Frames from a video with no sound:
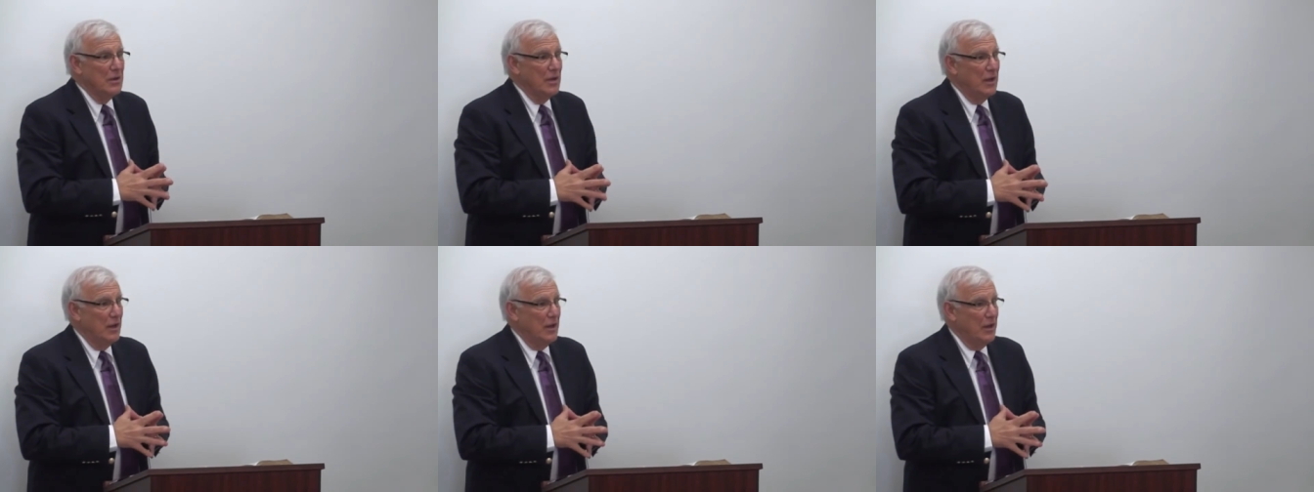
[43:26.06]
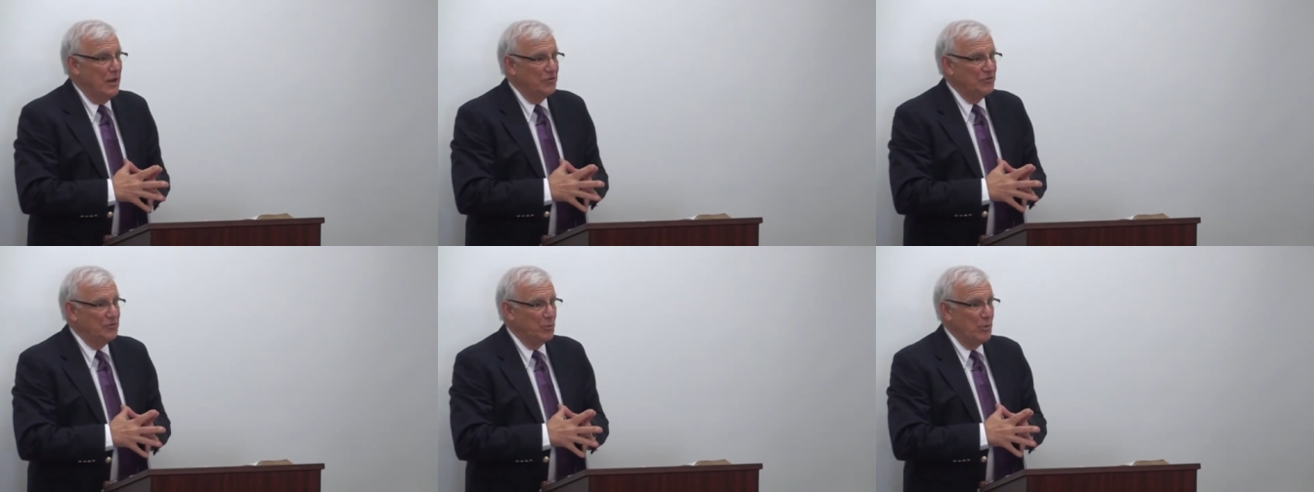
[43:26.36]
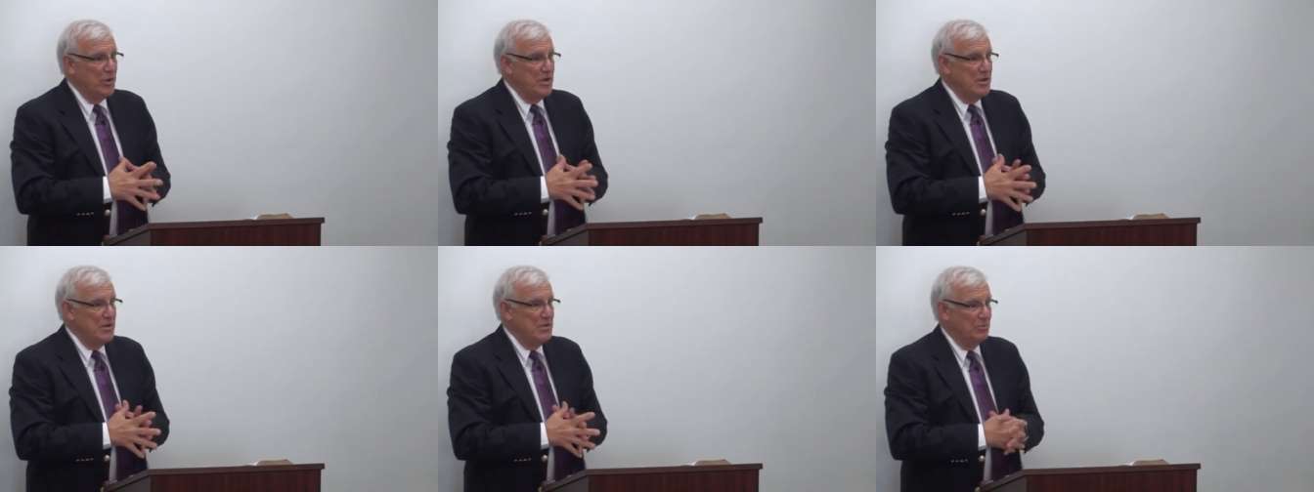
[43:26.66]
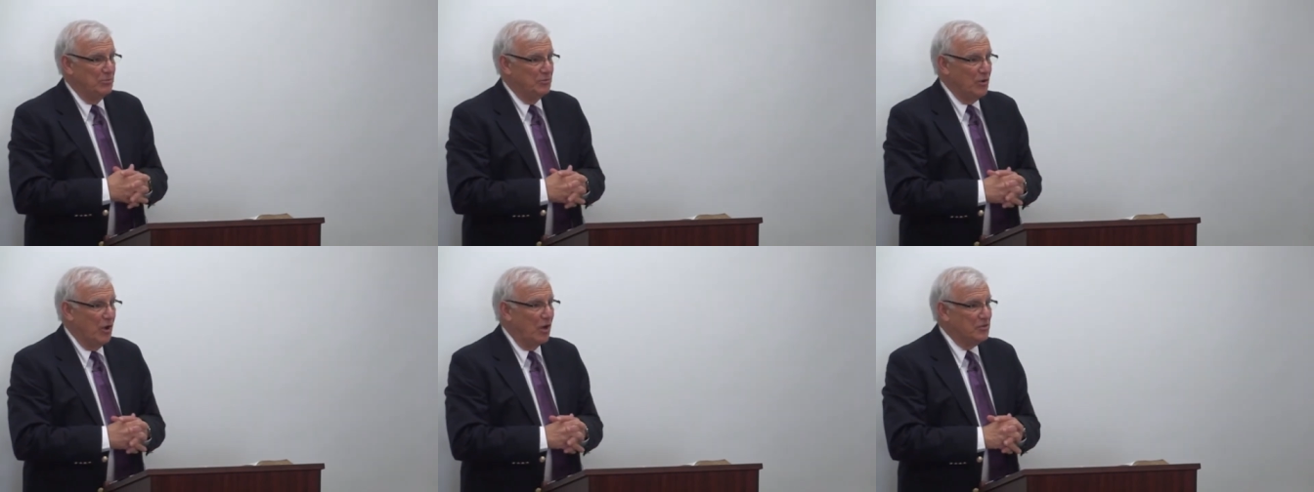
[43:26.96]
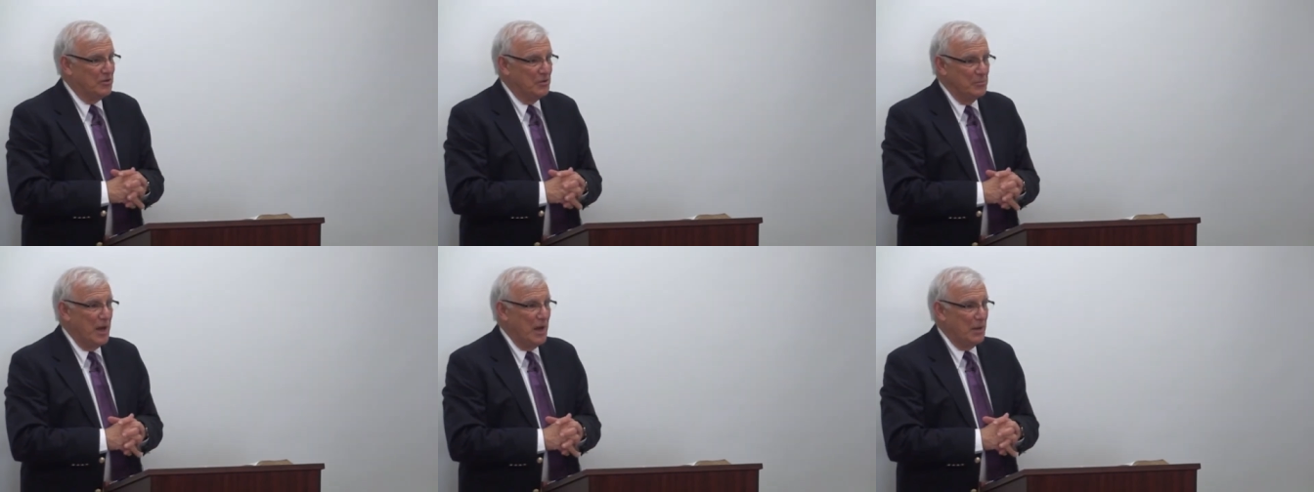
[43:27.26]
uh, as we
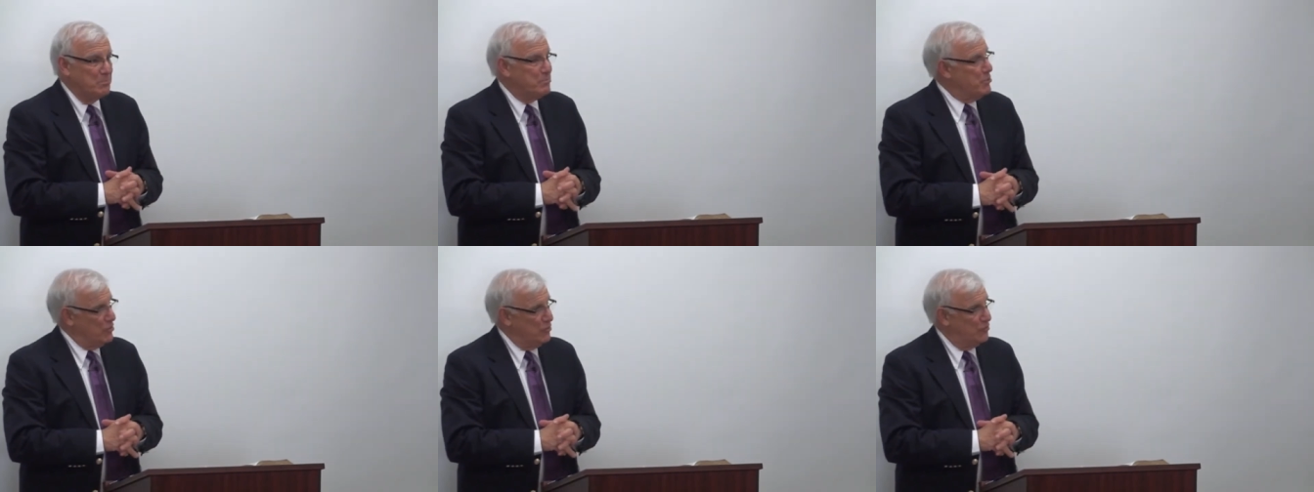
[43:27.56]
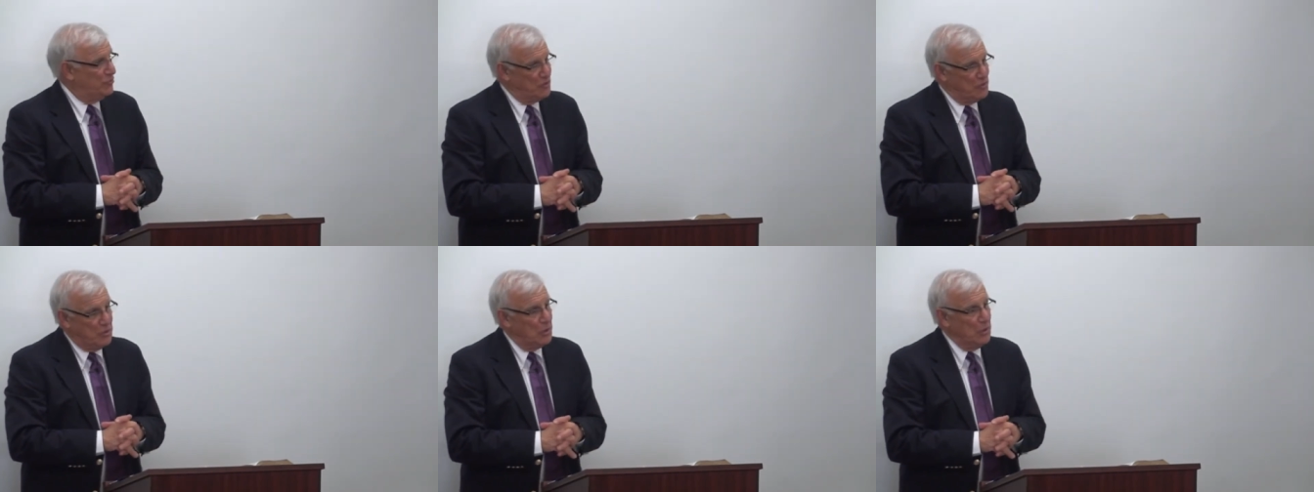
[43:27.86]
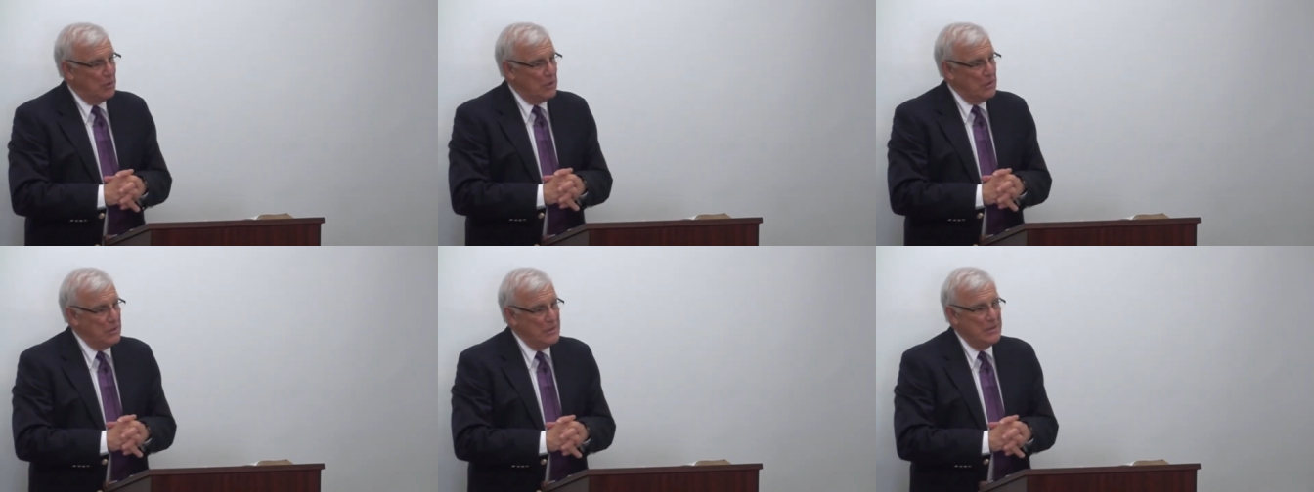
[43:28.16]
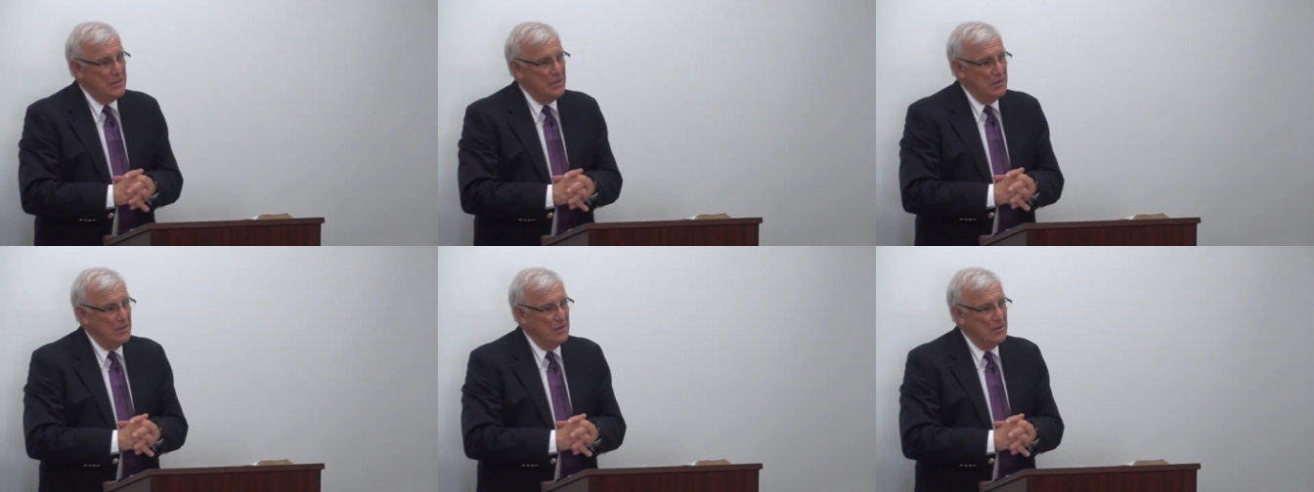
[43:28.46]
talked about personal